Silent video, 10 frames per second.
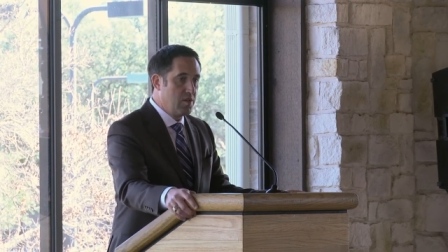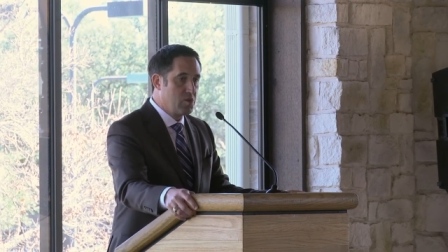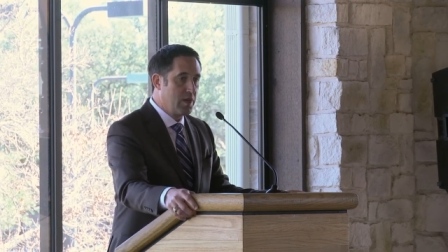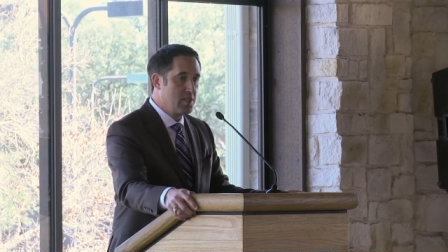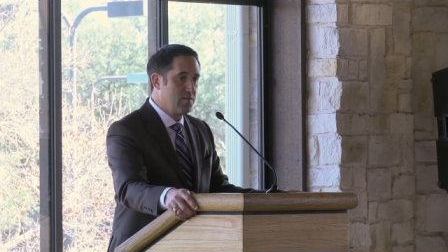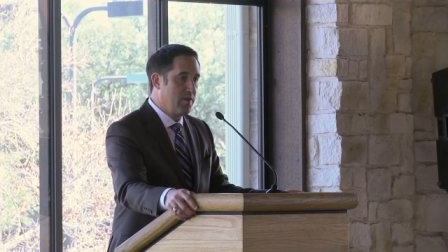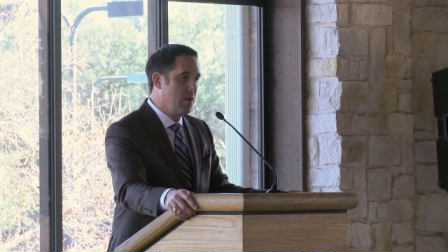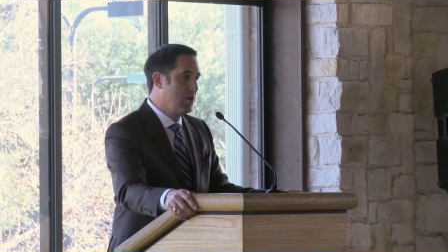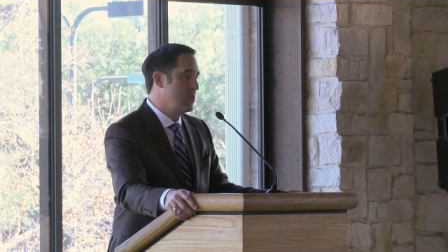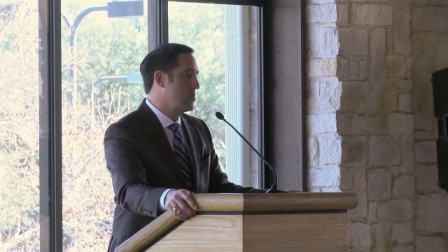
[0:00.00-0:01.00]

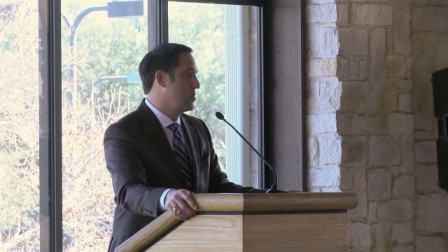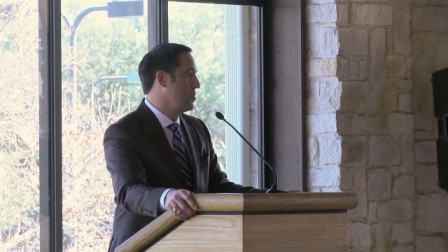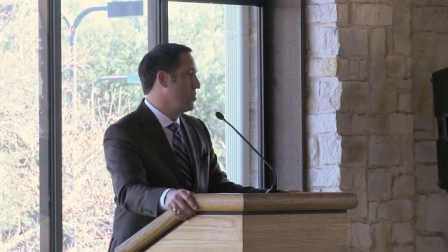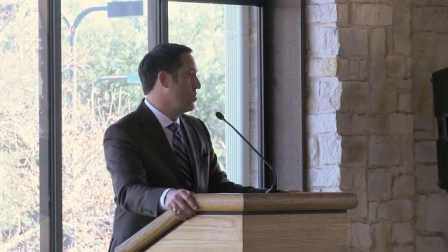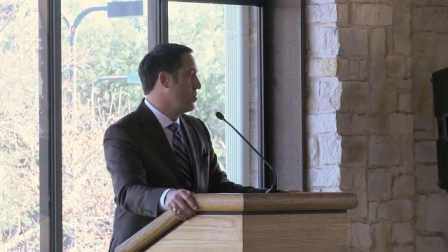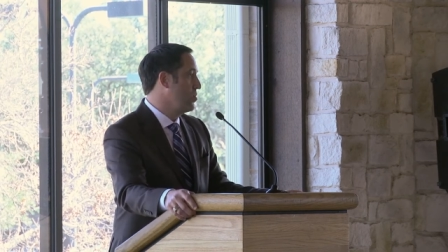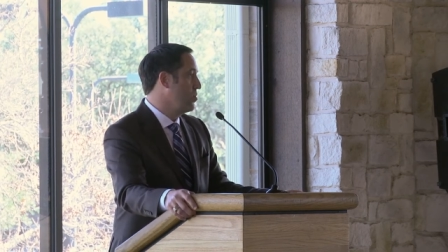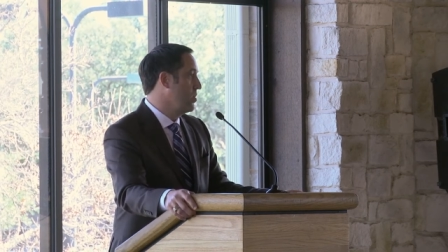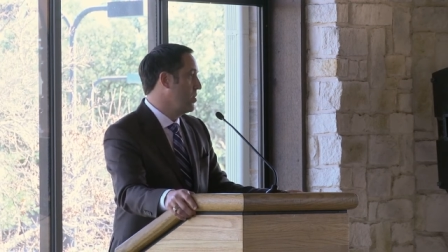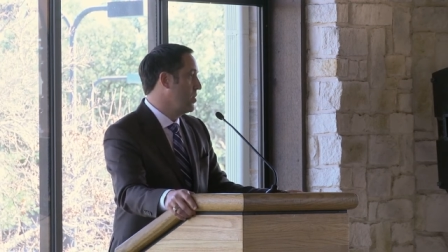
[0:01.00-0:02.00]
Transfers
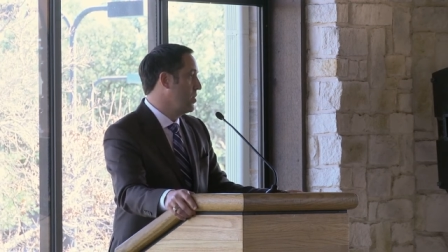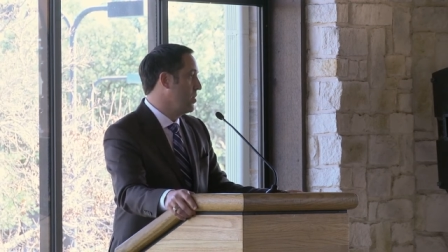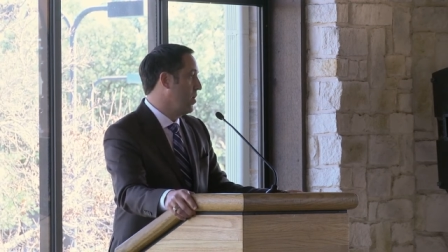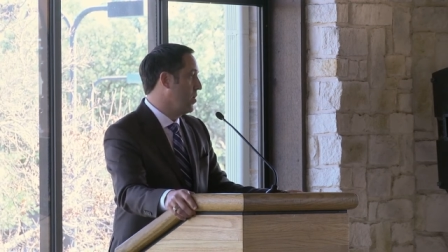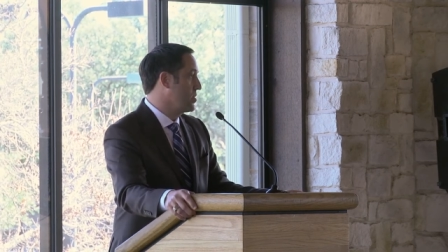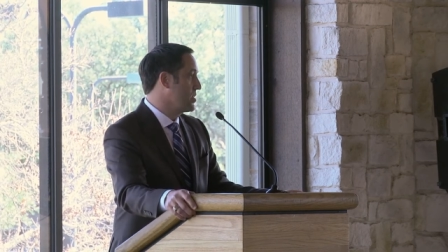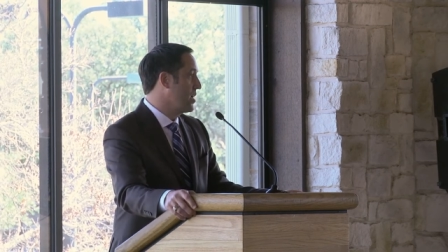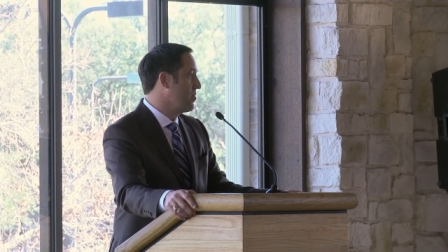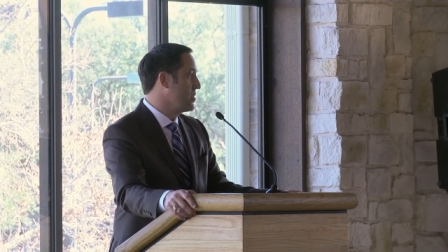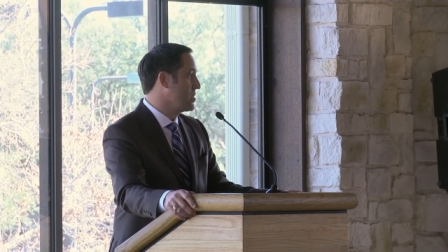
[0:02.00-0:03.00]
to our
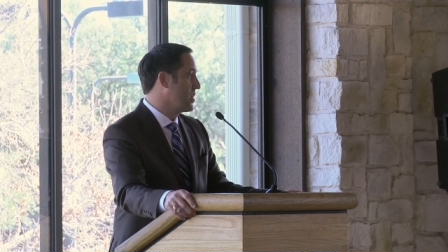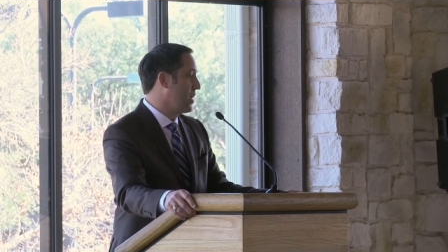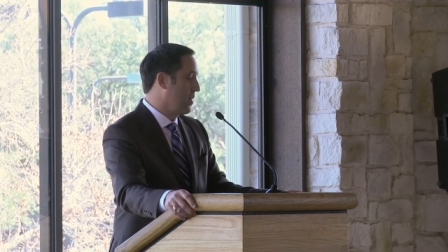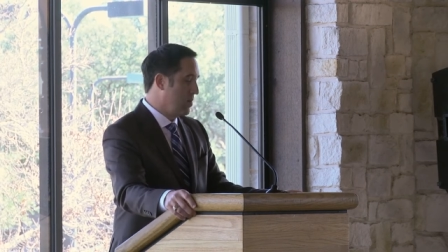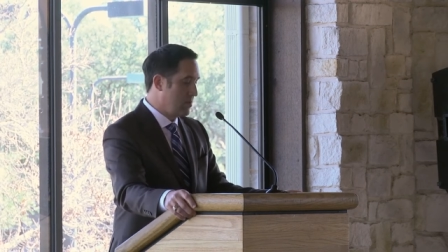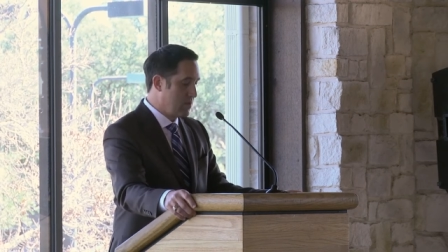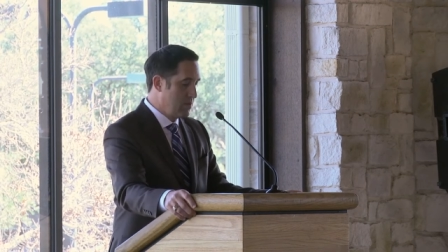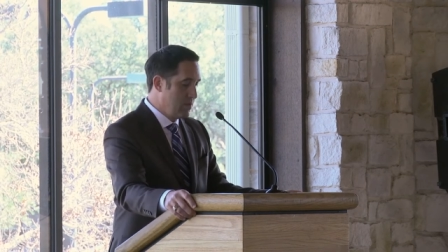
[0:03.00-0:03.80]
savings account,